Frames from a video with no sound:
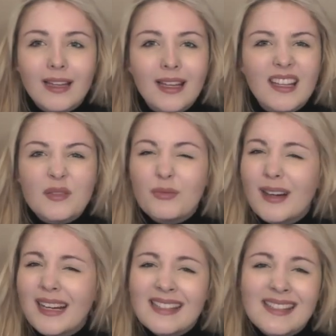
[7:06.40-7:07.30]
It's
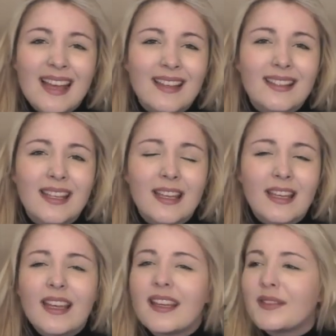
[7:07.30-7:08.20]
really
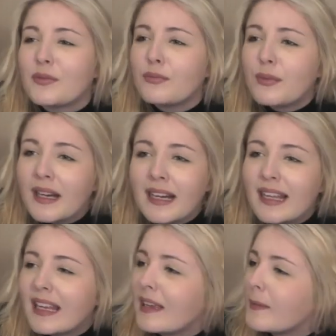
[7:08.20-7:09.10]
sexy, it's
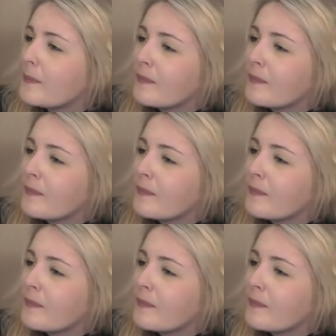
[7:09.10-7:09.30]
really